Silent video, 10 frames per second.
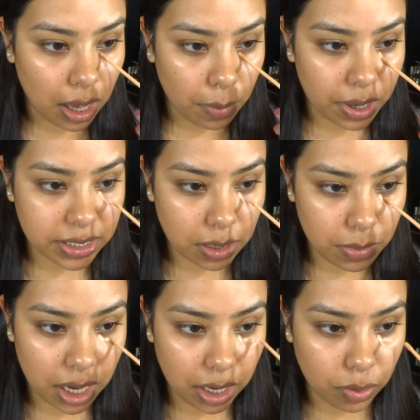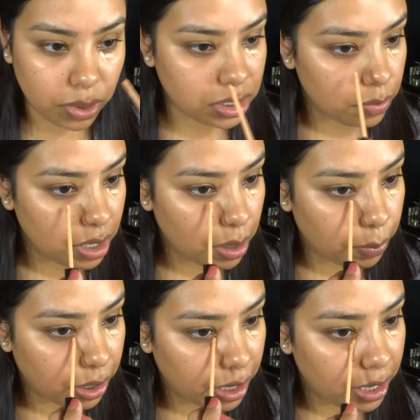because I'm not going to be
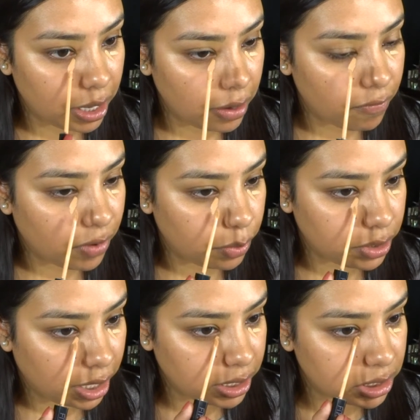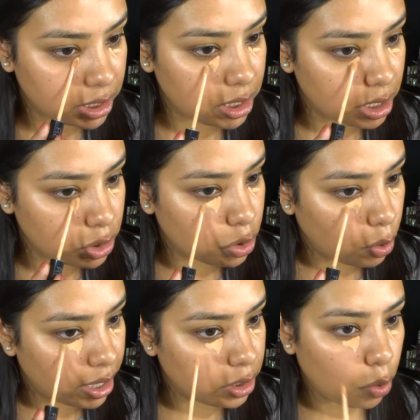applying foundation, so
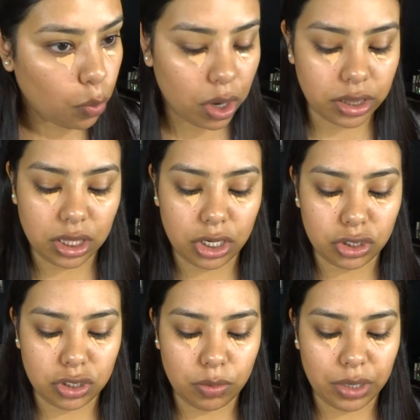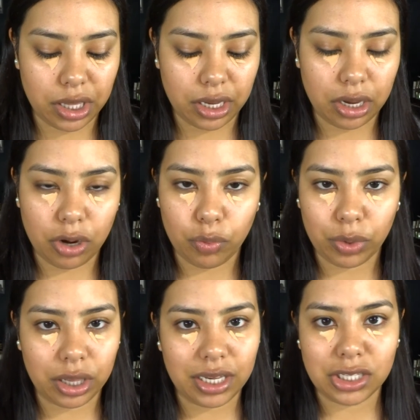I don't want there to be like a
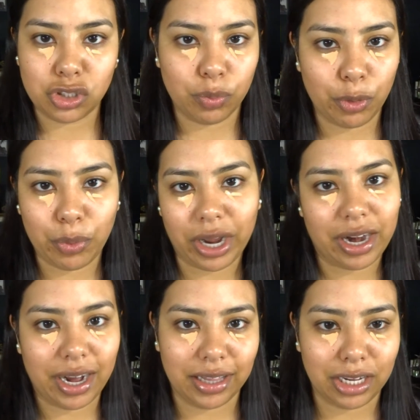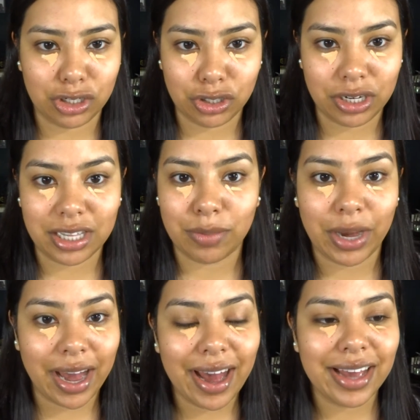really super bright highlight underneath my
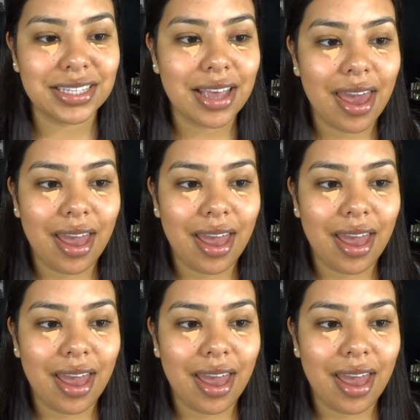eyes